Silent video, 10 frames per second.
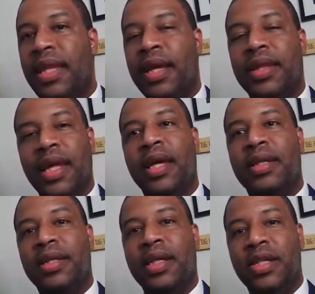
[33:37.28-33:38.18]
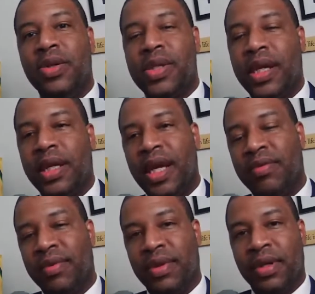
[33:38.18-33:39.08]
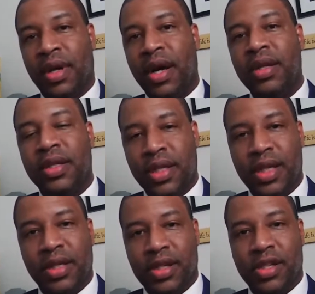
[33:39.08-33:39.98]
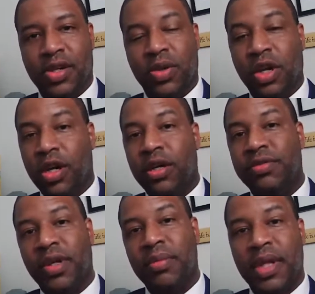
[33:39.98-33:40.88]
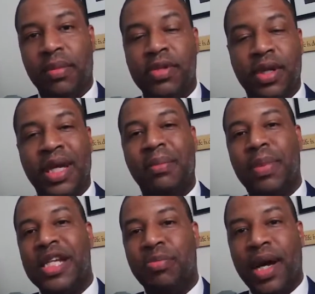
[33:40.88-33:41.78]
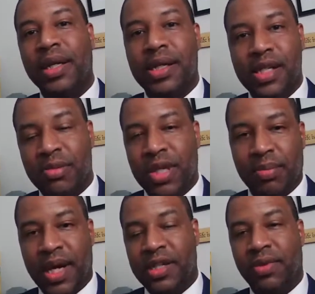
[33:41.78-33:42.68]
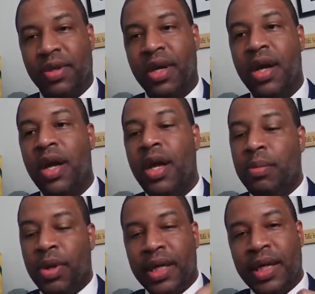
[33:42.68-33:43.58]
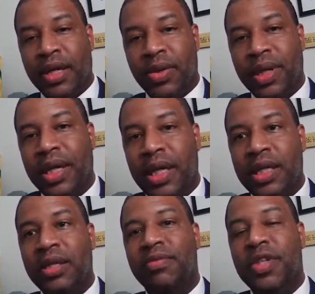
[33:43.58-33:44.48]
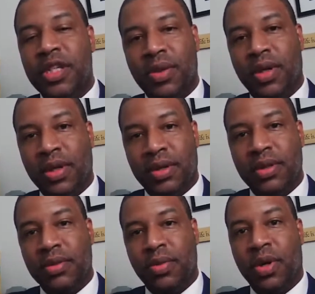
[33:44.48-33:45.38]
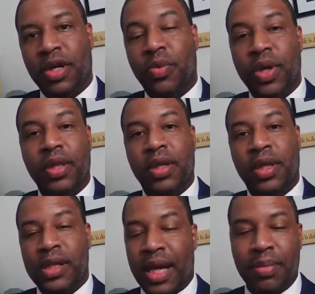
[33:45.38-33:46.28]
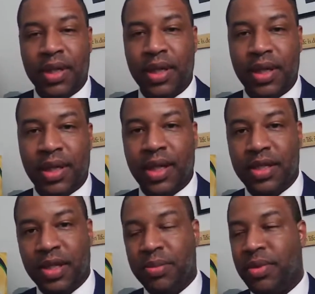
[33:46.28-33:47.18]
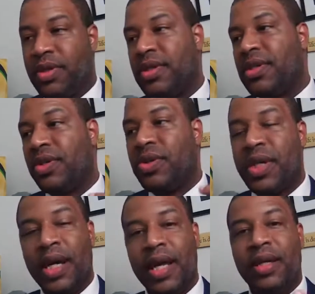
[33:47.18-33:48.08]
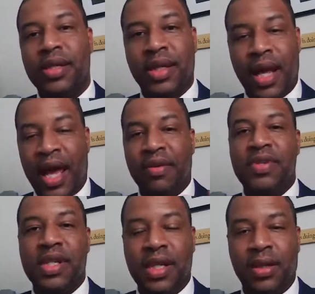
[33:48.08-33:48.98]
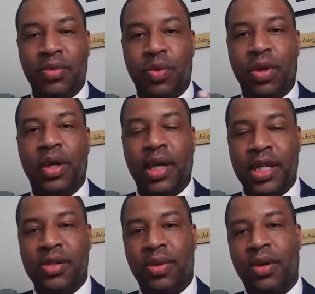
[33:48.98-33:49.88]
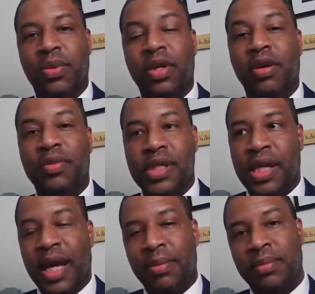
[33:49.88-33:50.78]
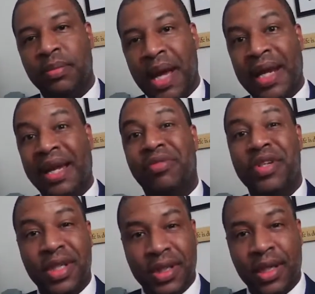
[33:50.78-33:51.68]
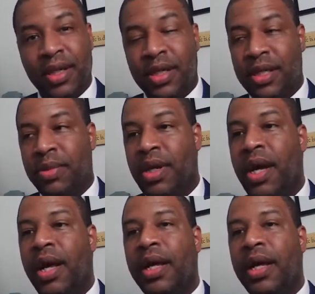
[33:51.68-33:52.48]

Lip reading: They get to teach those, and then you have the other teachers now learn from them, so you get best practices being passed forward, but then can do individual work with the kids. I'm not an education person, so those are the ideas that I have seen work elsewhere and would love to see happen by leveraging technology, but